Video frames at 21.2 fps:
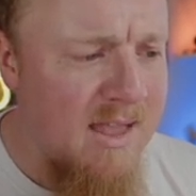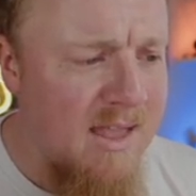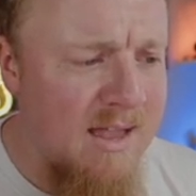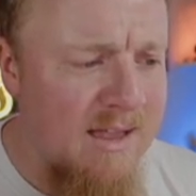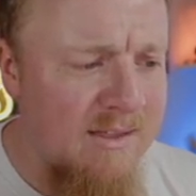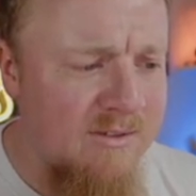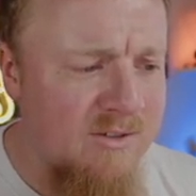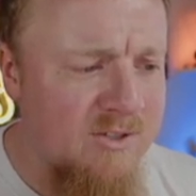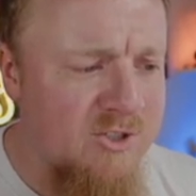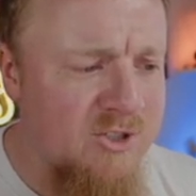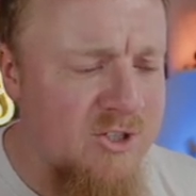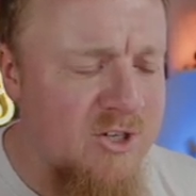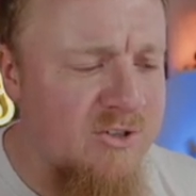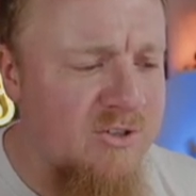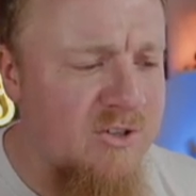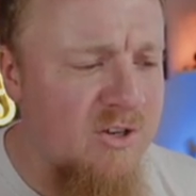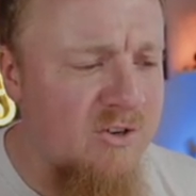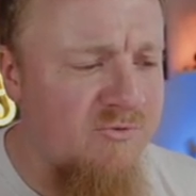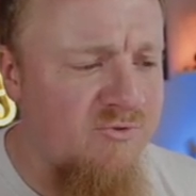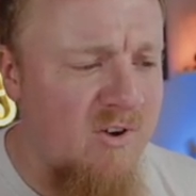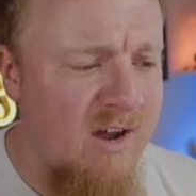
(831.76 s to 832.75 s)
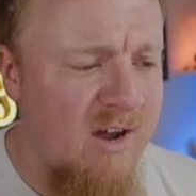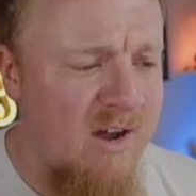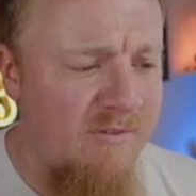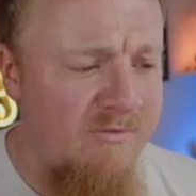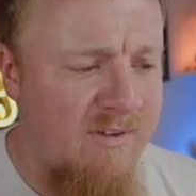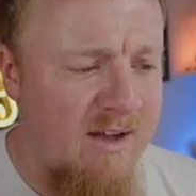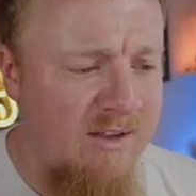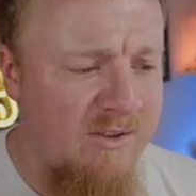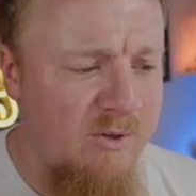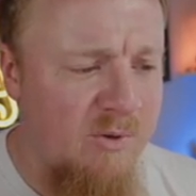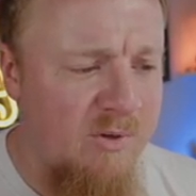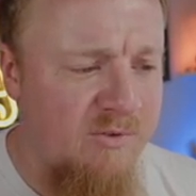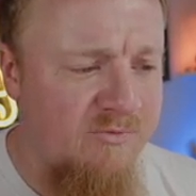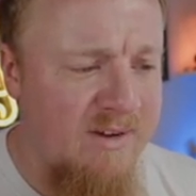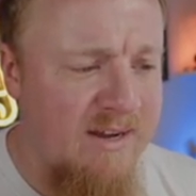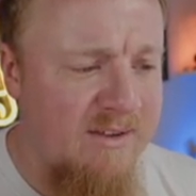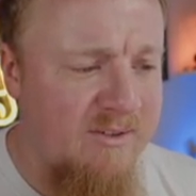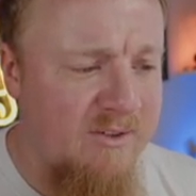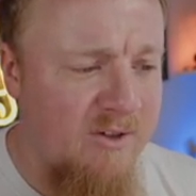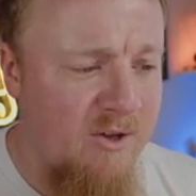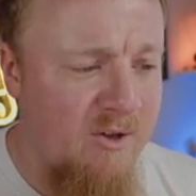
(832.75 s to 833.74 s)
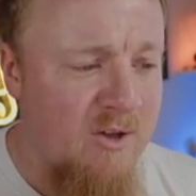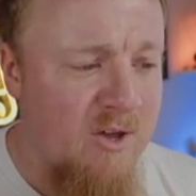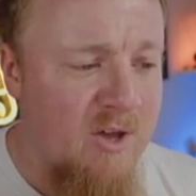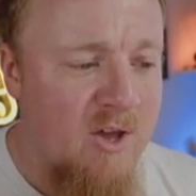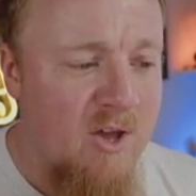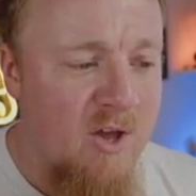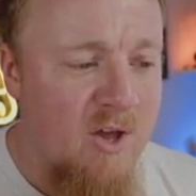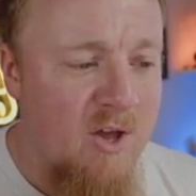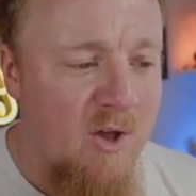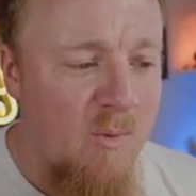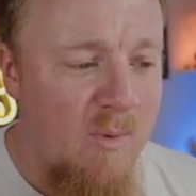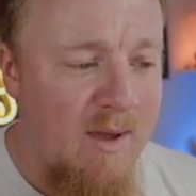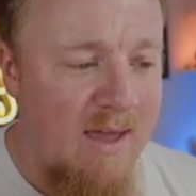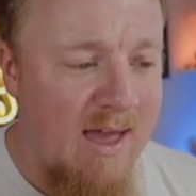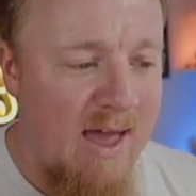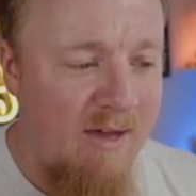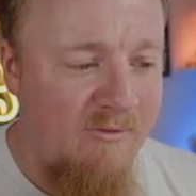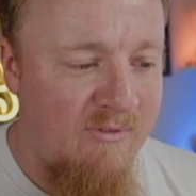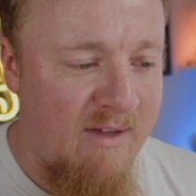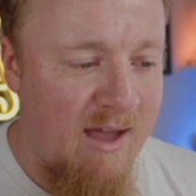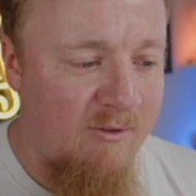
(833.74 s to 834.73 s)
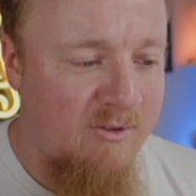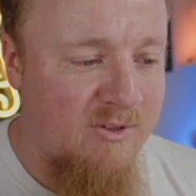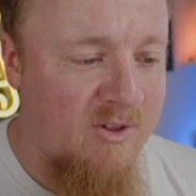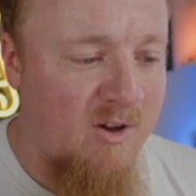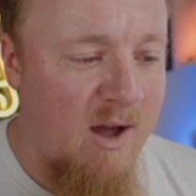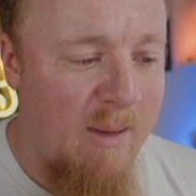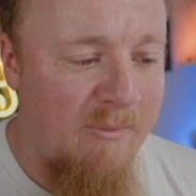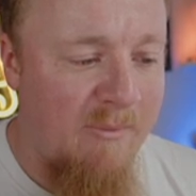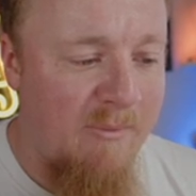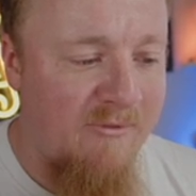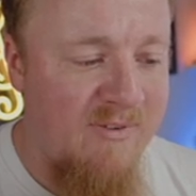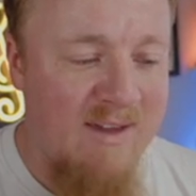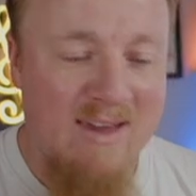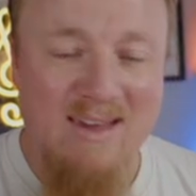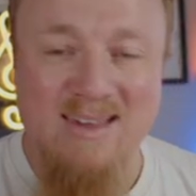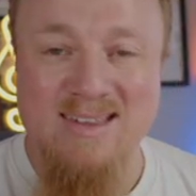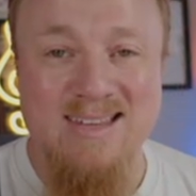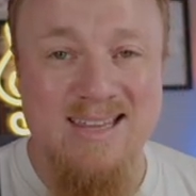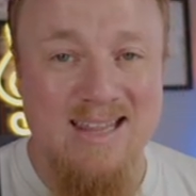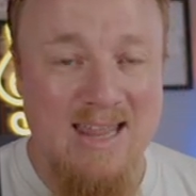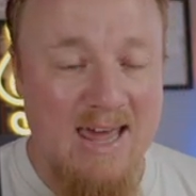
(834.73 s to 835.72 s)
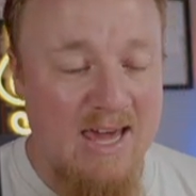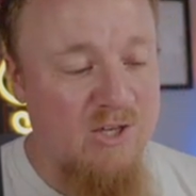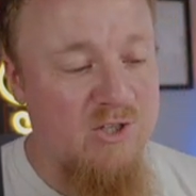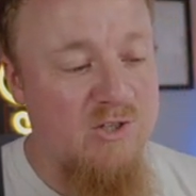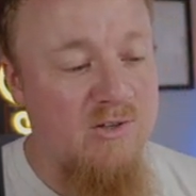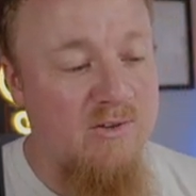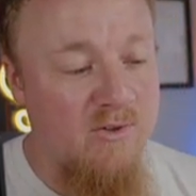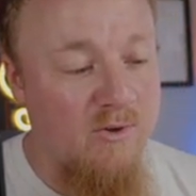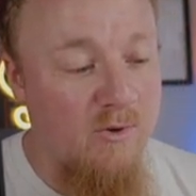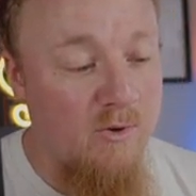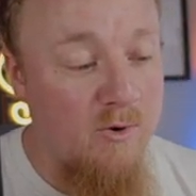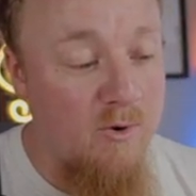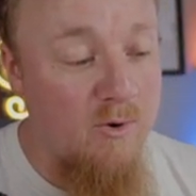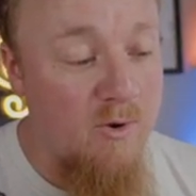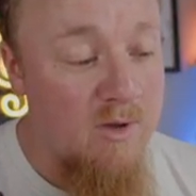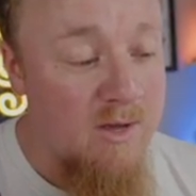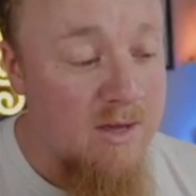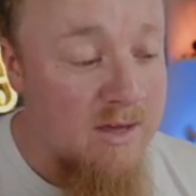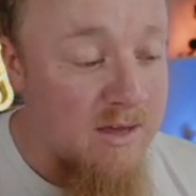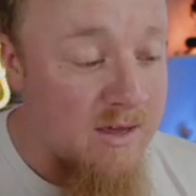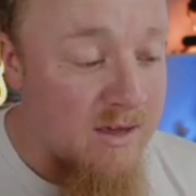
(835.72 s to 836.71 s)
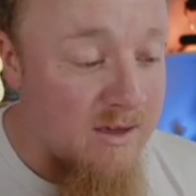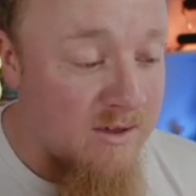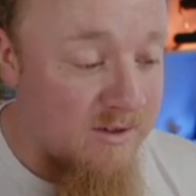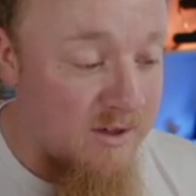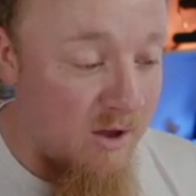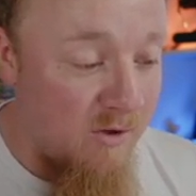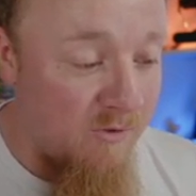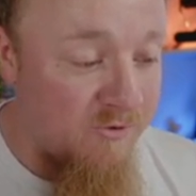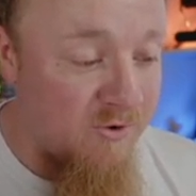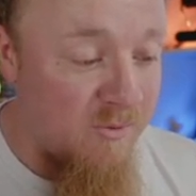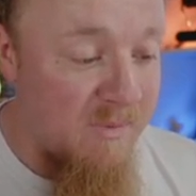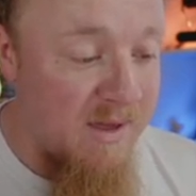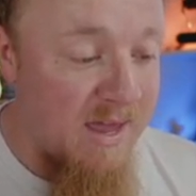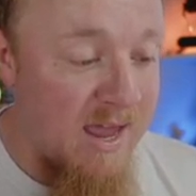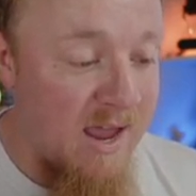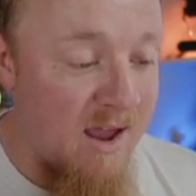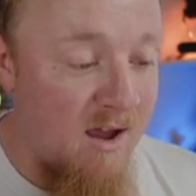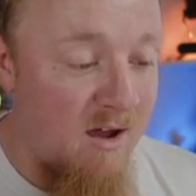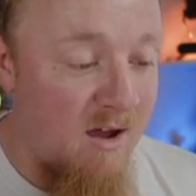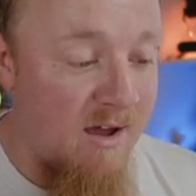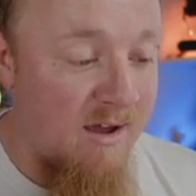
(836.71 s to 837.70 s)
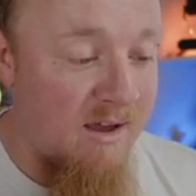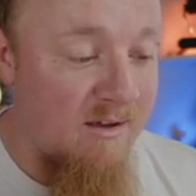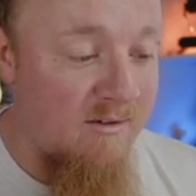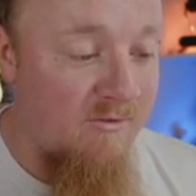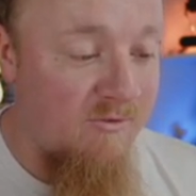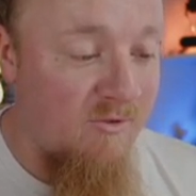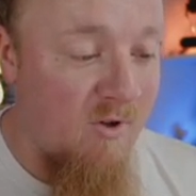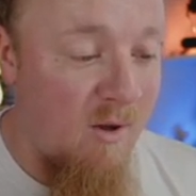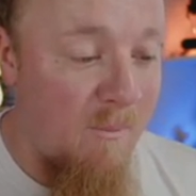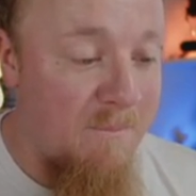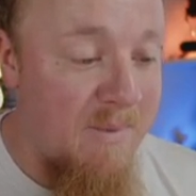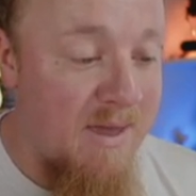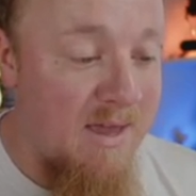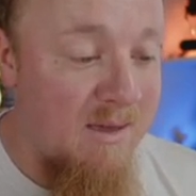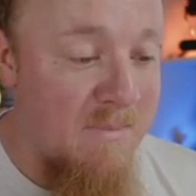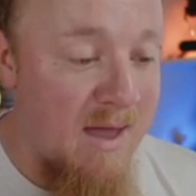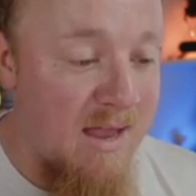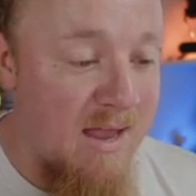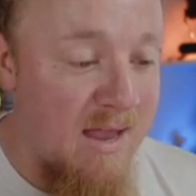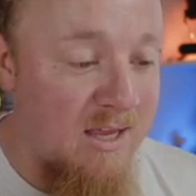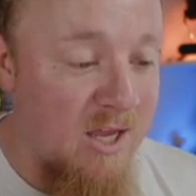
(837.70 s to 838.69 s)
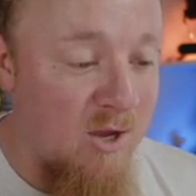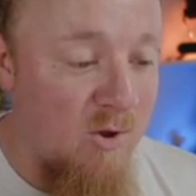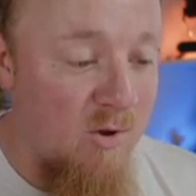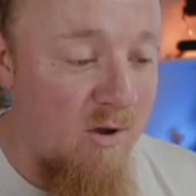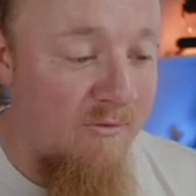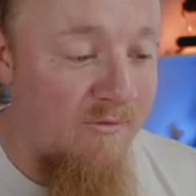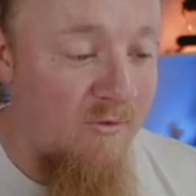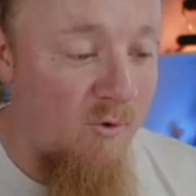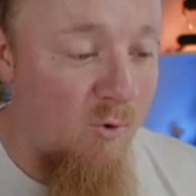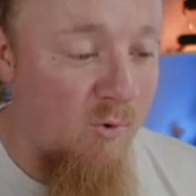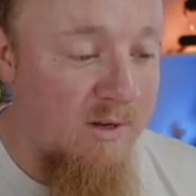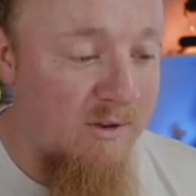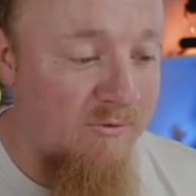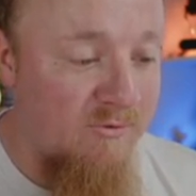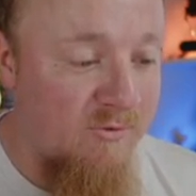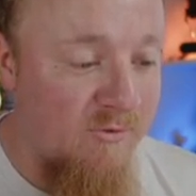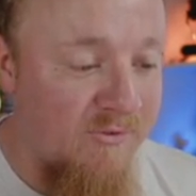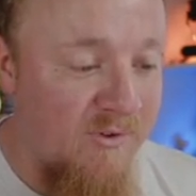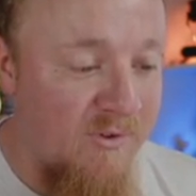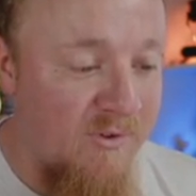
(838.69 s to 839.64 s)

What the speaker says: And just to the right of undo and redo, we have our typeface selection tool. So from here, I've got a big menu of all different